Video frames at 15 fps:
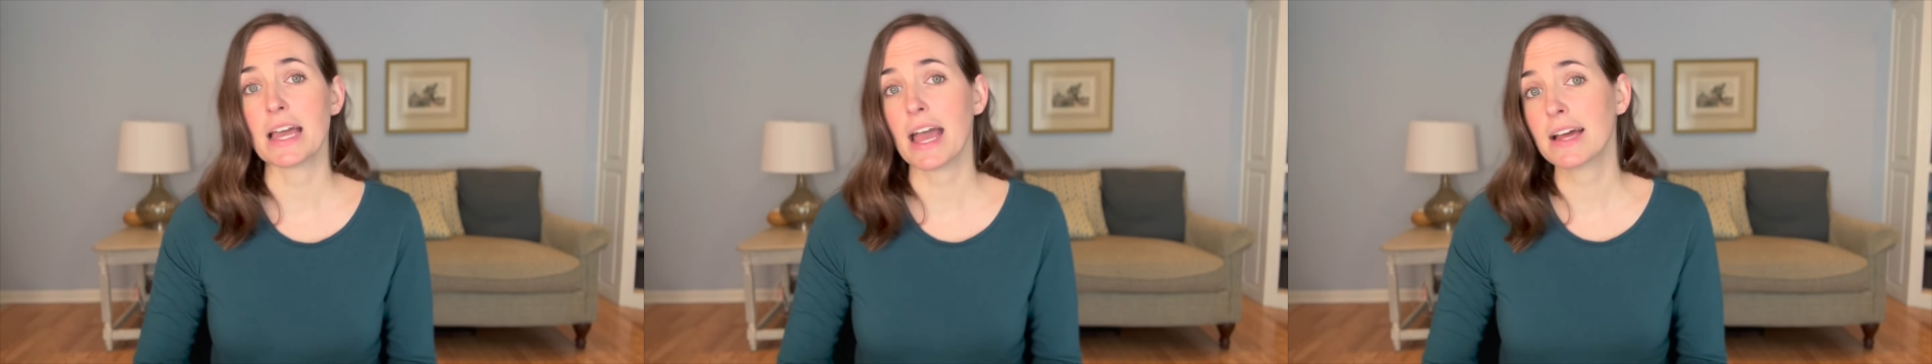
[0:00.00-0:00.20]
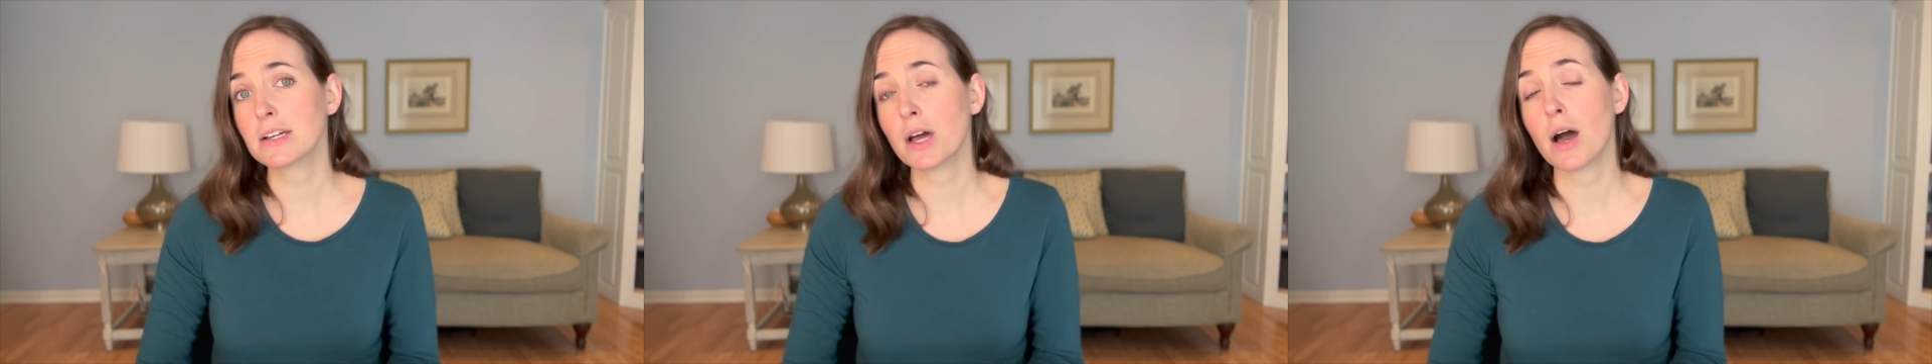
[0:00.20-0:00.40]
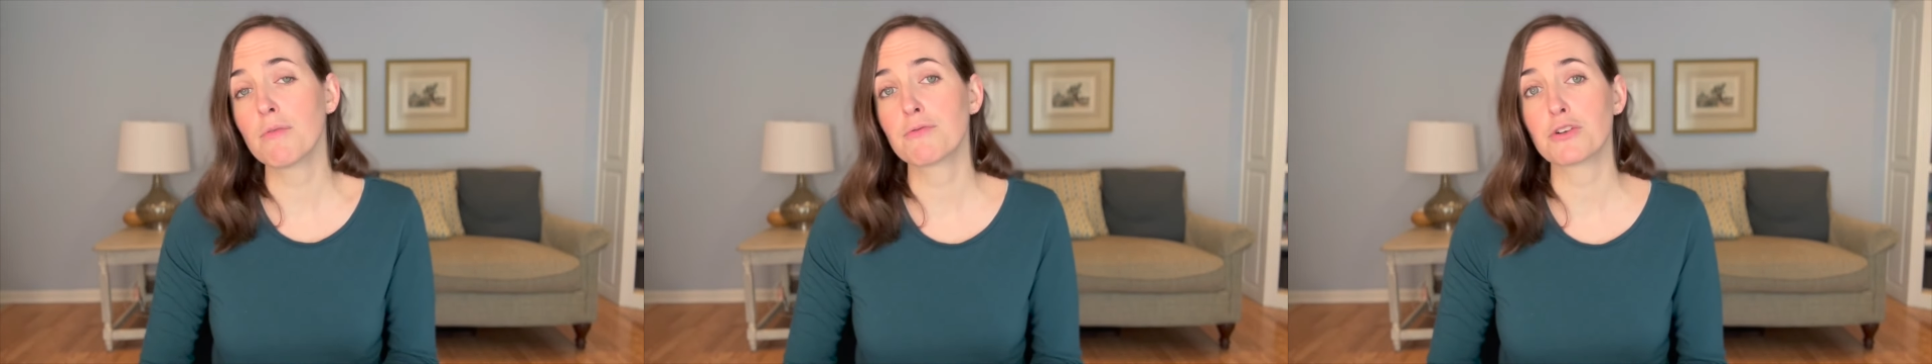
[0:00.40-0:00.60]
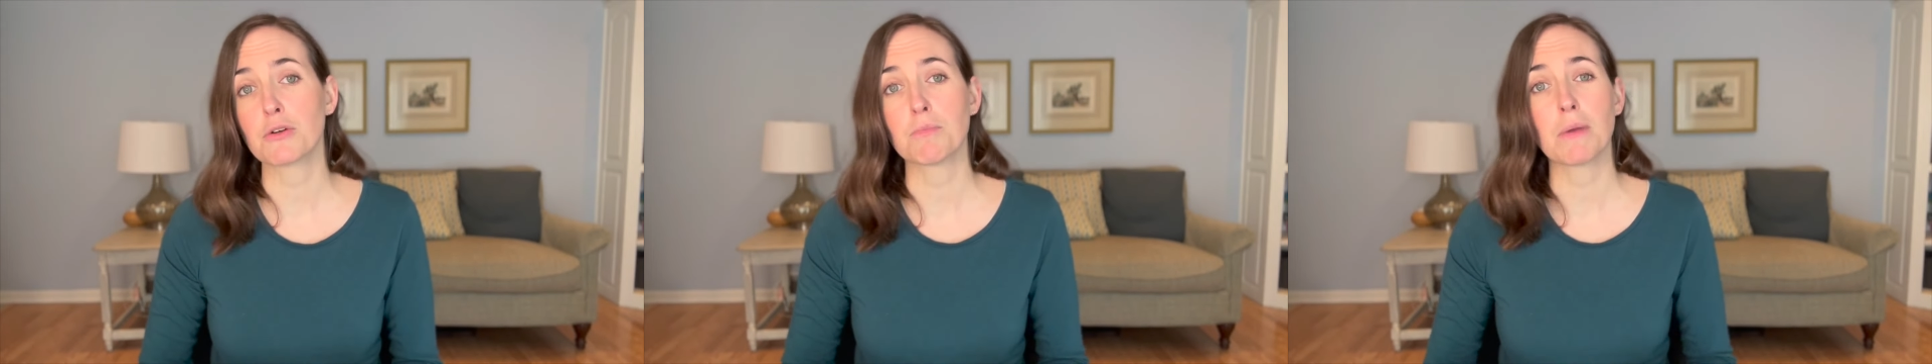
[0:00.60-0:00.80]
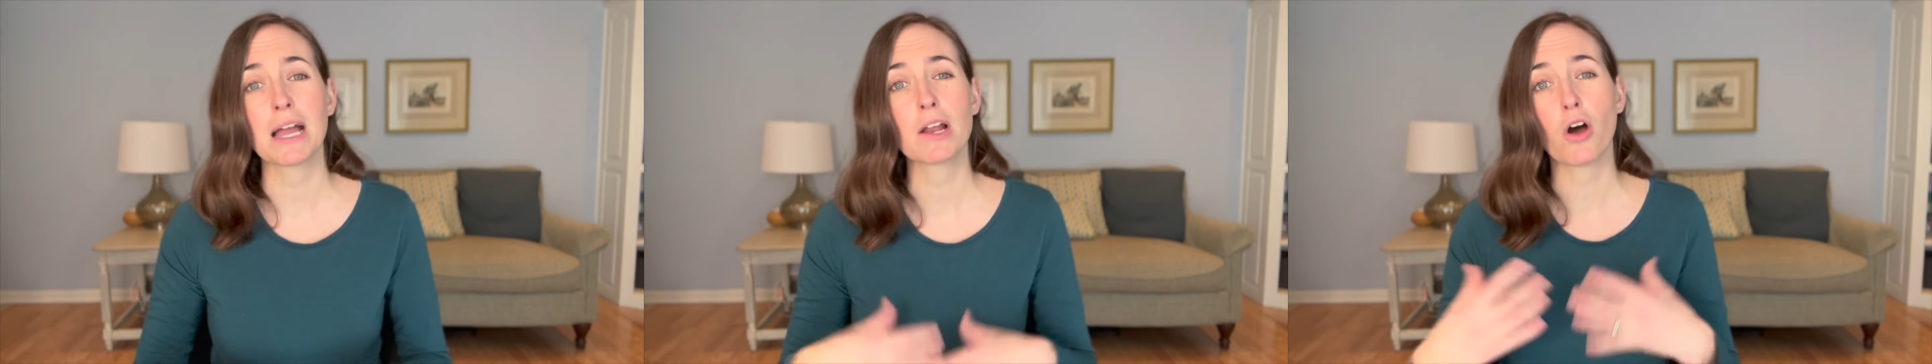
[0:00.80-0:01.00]
and comfort
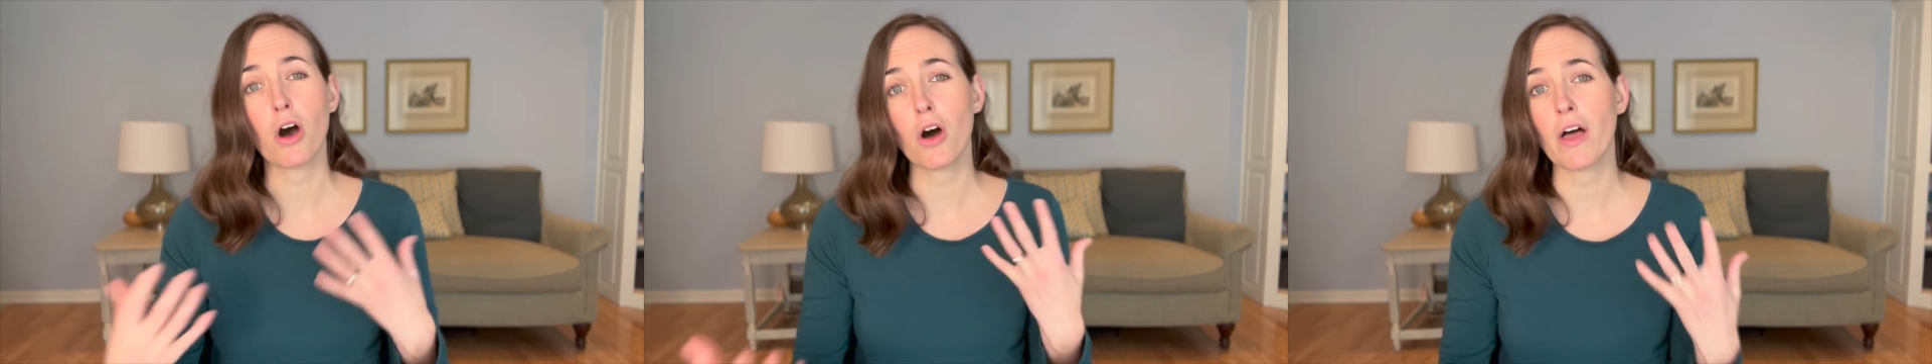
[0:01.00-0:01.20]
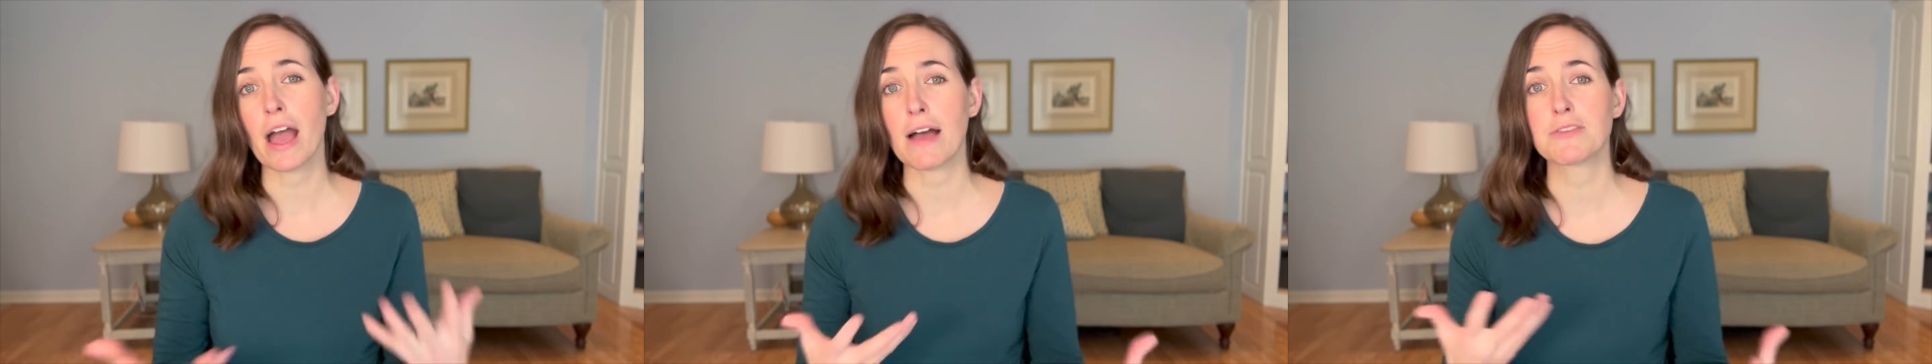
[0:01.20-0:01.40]
might all have